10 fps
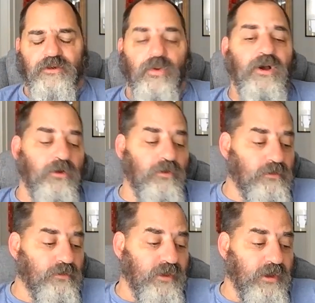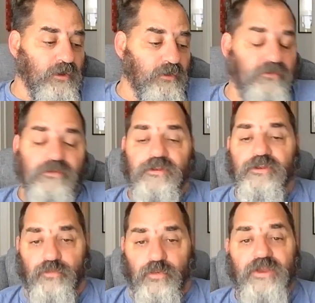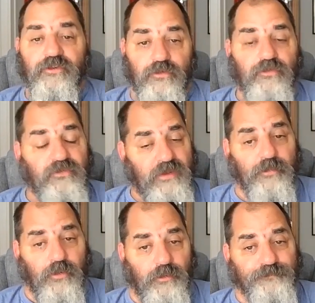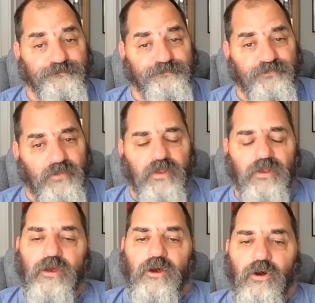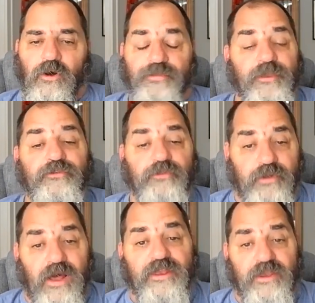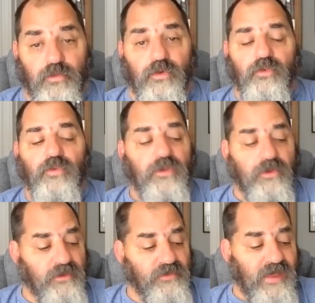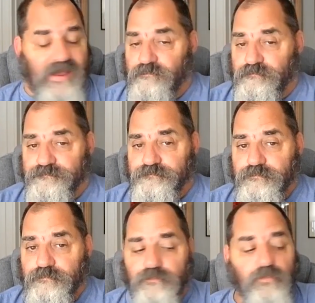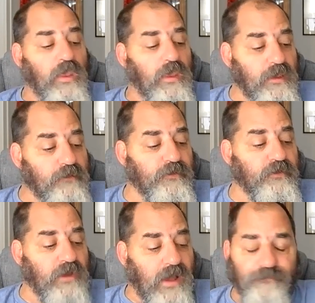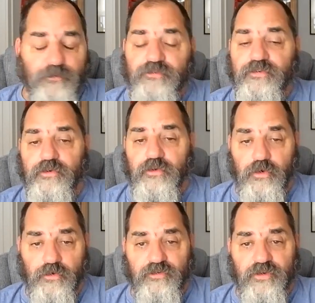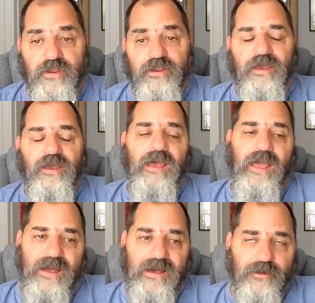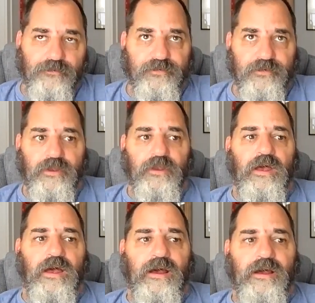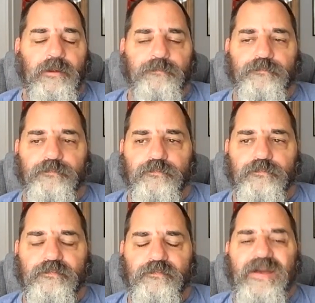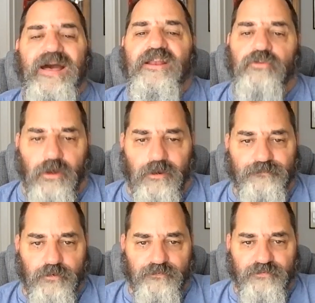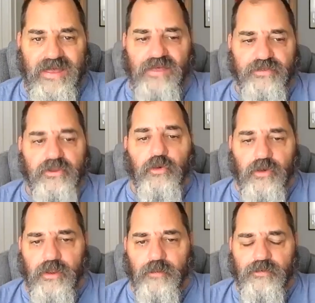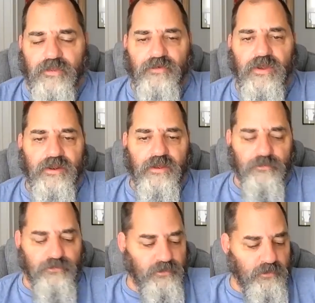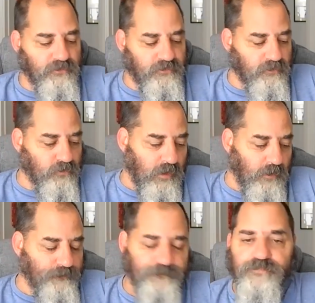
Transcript: Well, theirs is way too simple. All things are not equal when we look at that. Even Gottfredson and Hirschi have um, backed off of that theory. I mean, they've got other theories as well.